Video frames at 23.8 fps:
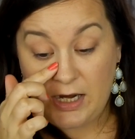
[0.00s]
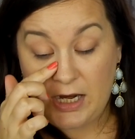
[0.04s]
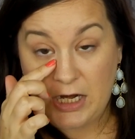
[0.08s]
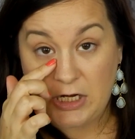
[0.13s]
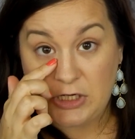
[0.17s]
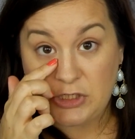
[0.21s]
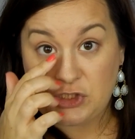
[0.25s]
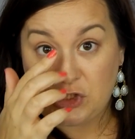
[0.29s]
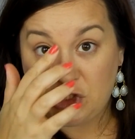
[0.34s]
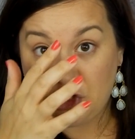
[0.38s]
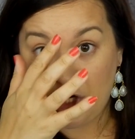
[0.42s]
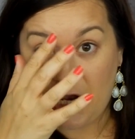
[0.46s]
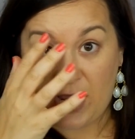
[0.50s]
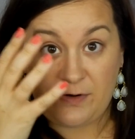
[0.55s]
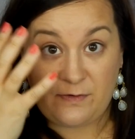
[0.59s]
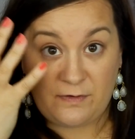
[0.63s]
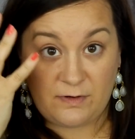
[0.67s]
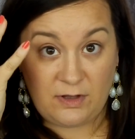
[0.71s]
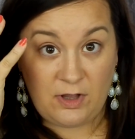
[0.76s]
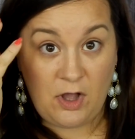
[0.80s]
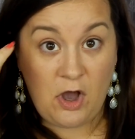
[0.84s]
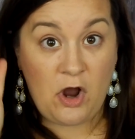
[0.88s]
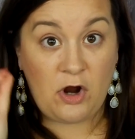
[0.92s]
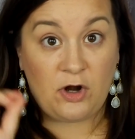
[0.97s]
in
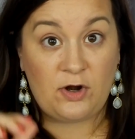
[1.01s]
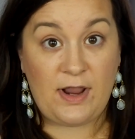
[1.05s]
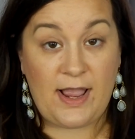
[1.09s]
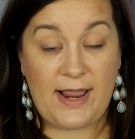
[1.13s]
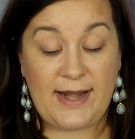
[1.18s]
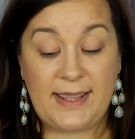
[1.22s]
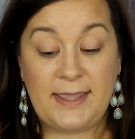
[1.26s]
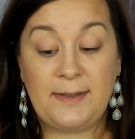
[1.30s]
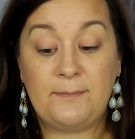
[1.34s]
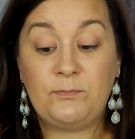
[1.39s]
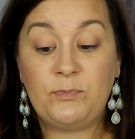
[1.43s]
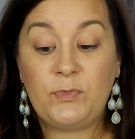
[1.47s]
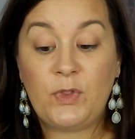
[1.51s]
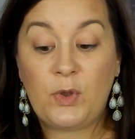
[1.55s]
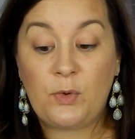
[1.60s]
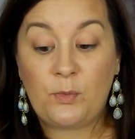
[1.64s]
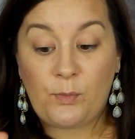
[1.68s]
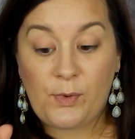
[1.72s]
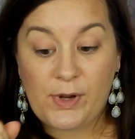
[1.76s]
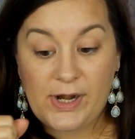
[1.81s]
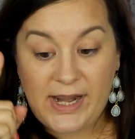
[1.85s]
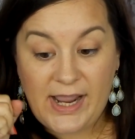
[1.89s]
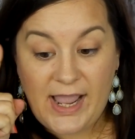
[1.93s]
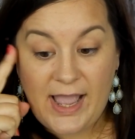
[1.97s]
general already.
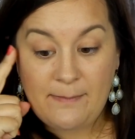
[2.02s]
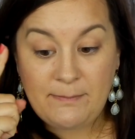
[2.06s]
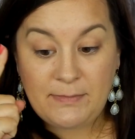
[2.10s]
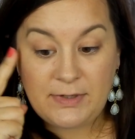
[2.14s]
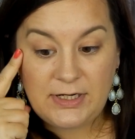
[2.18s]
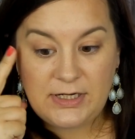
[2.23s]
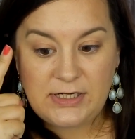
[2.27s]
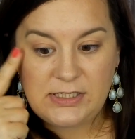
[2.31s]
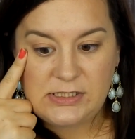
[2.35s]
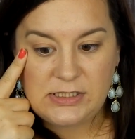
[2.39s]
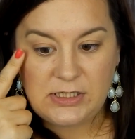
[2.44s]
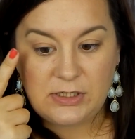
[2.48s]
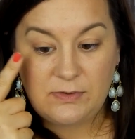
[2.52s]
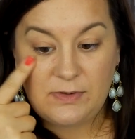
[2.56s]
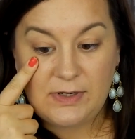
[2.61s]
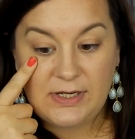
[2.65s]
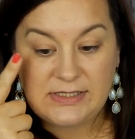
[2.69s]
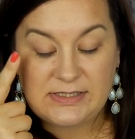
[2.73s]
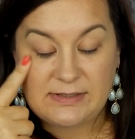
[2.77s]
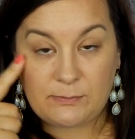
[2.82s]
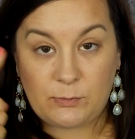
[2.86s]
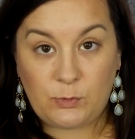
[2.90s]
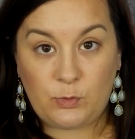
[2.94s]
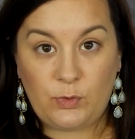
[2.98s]
What I am going to do
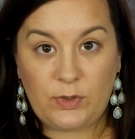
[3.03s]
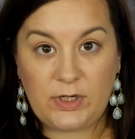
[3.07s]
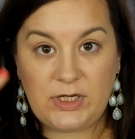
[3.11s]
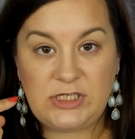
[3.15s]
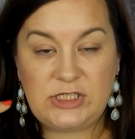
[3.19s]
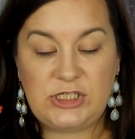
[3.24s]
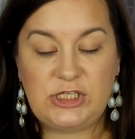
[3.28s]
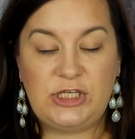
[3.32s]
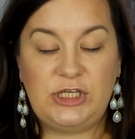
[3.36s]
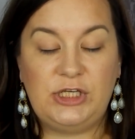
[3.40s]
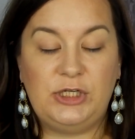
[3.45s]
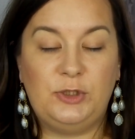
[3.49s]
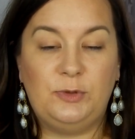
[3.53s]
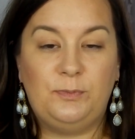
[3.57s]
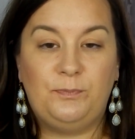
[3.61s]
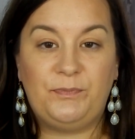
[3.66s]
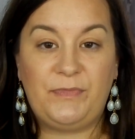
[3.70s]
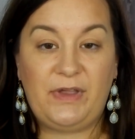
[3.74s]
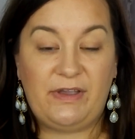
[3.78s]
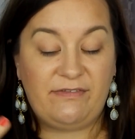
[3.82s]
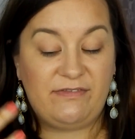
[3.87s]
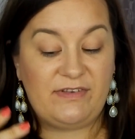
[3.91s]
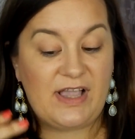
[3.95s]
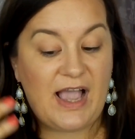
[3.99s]
is I'm going
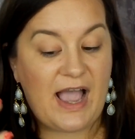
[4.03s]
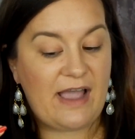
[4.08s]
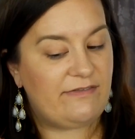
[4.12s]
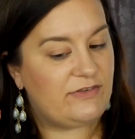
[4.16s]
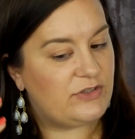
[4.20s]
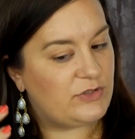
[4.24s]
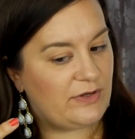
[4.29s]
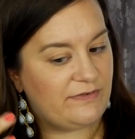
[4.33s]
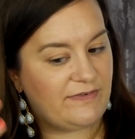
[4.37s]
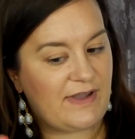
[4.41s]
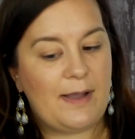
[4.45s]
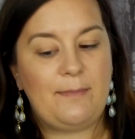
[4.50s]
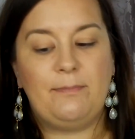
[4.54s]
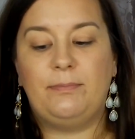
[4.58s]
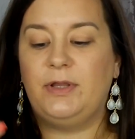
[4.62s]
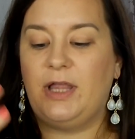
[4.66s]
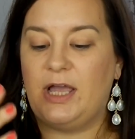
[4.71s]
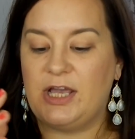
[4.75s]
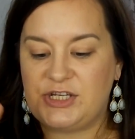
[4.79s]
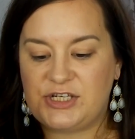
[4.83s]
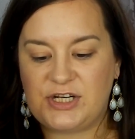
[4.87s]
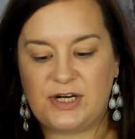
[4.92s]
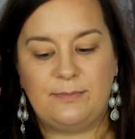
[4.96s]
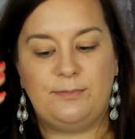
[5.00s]
to, I've got
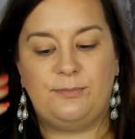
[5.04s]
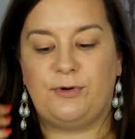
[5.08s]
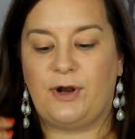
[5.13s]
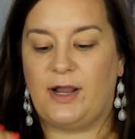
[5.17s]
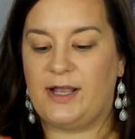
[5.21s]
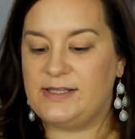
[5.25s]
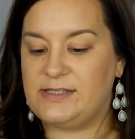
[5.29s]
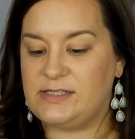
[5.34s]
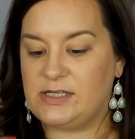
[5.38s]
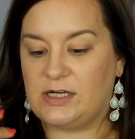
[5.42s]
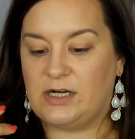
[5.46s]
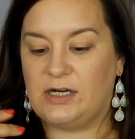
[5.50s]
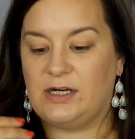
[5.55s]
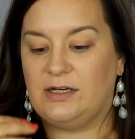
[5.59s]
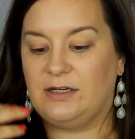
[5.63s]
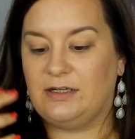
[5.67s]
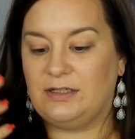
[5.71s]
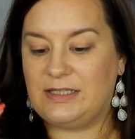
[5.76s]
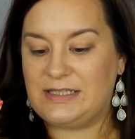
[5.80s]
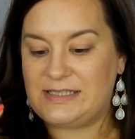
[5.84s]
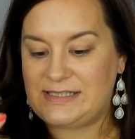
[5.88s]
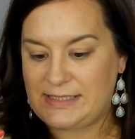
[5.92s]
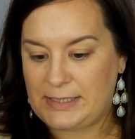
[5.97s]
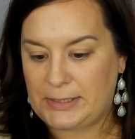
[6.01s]
blush and I have bronzer
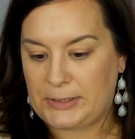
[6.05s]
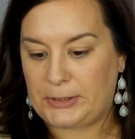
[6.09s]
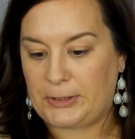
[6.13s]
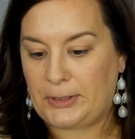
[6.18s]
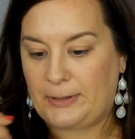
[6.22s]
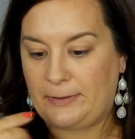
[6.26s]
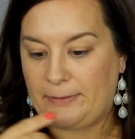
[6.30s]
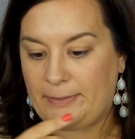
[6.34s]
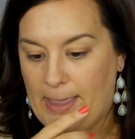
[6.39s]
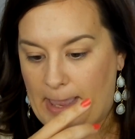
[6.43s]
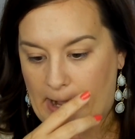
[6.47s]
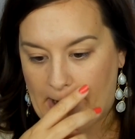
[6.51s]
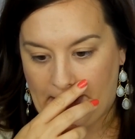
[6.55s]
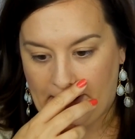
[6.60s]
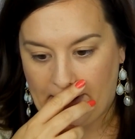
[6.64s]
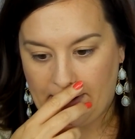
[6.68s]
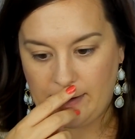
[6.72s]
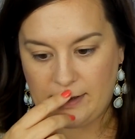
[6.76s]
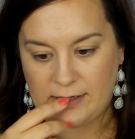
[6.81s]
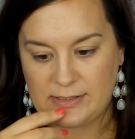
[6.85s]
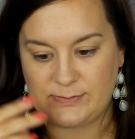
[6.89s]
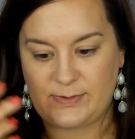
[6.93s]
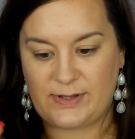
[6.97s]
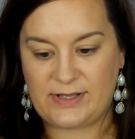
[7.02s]
and concealer and all that
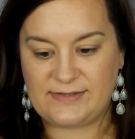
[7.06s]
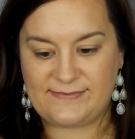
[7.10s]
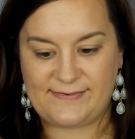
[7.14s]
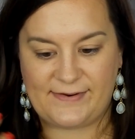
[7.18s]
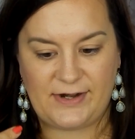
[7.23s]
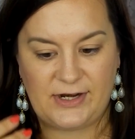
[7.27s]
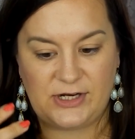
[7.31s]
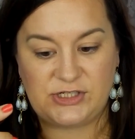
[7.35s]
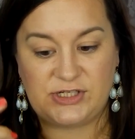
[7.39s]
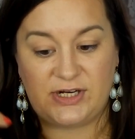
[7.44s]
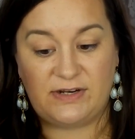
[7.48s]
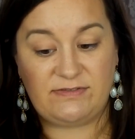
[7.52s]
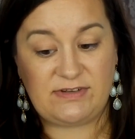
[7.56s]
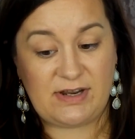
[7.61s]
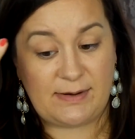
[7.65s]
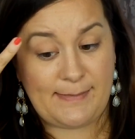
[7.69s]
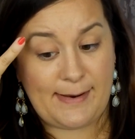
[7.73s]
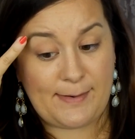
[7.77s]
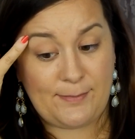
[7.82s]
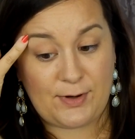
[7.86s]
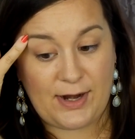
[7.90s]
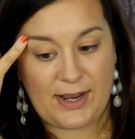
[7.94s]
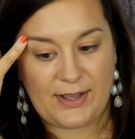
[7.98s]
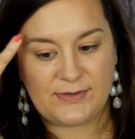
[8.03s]
on, as well as foundation. I've done
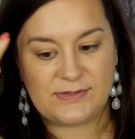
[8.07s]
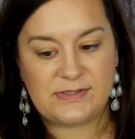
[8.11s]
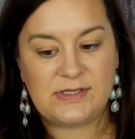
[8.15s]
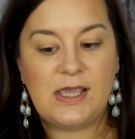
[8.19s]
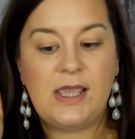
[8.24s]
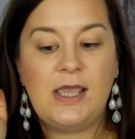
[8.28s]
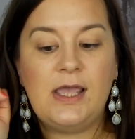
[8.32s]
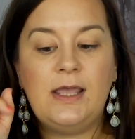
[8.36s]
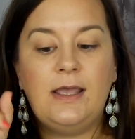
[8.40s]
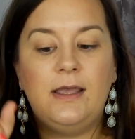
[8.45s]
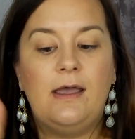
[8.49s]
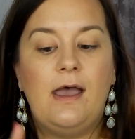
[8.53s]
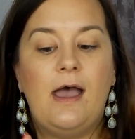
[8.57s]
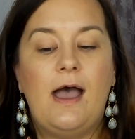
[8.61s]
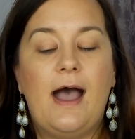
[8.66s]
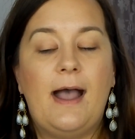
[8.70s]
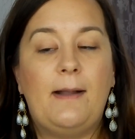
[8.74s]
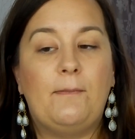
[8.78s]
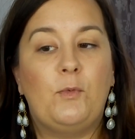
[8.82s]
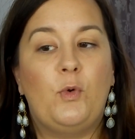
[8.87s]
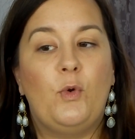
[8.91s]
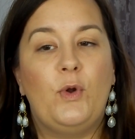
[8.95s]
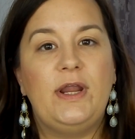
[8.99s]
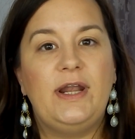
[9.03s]
my brows.
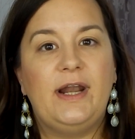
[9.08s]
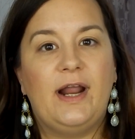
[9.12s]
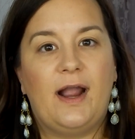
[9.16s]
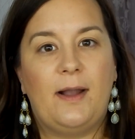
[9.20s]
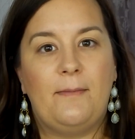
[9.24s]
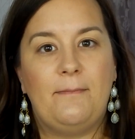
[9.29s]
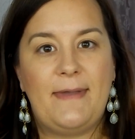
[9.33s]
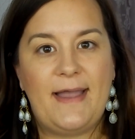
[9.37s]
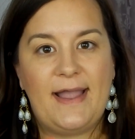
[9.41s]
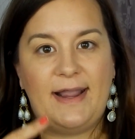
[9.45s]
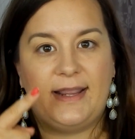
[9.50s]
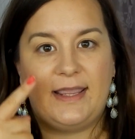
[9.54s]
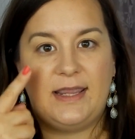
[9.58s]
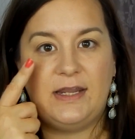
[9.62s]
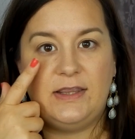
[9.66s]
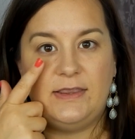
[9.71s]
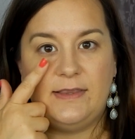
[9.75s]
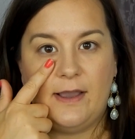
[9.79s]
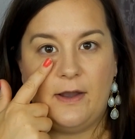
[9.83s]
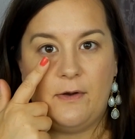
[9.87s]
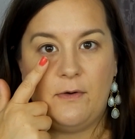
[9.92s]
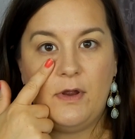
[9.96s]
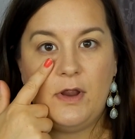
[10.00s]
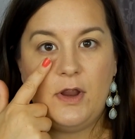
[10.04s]
I'm going to come back
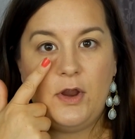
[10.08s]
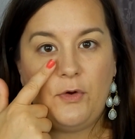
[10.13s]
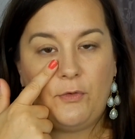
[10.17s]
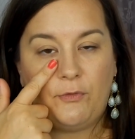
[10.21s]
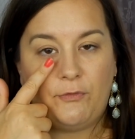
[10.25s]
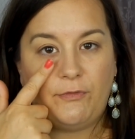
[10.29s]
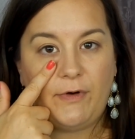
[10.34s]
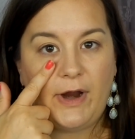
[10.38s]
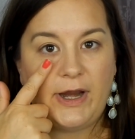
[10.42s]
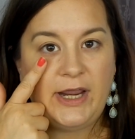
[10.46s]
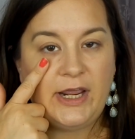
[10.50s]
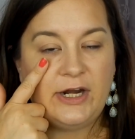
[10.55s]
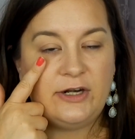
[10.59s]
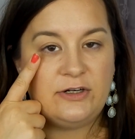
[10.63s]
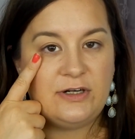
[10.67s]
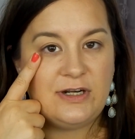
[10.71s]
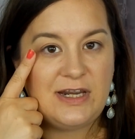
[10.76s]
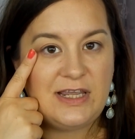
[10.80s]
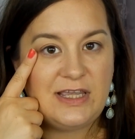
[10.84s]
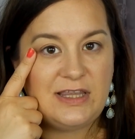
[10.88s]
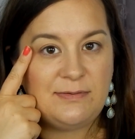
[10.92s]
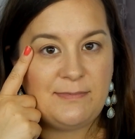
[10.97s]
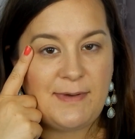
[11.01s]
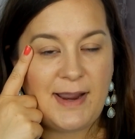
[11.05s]
in though, right
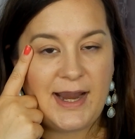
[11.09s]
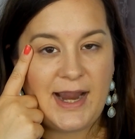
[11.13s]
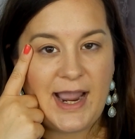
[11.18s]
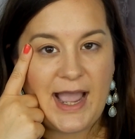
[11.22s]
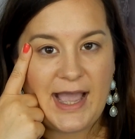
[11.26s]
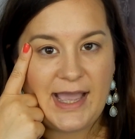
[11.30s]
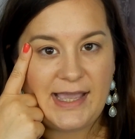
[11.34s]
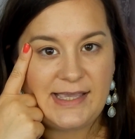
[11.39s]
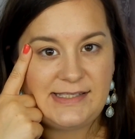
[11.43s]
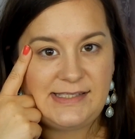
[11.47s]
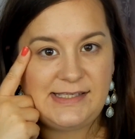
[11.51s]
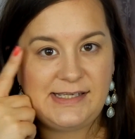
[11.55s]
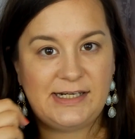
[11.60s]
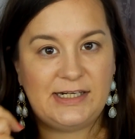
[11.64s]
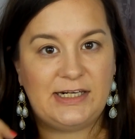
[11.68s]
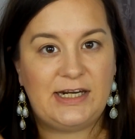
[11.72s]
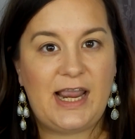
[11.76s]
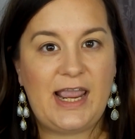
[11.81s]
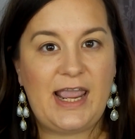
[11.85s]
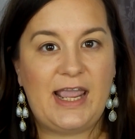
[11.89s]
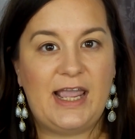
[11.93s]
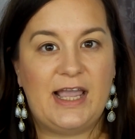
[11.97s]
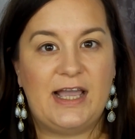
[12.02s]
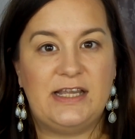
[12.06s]
underneath my eyes
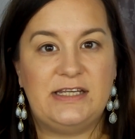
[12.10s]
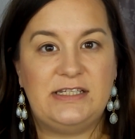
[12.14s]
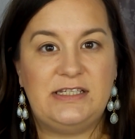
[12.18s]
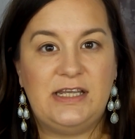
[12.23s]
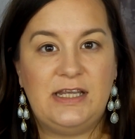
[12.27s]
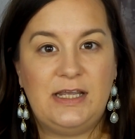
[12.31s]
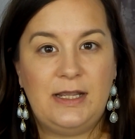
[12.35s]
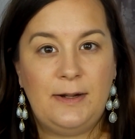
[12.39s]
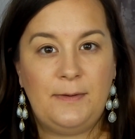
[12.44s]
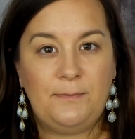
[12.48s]
here and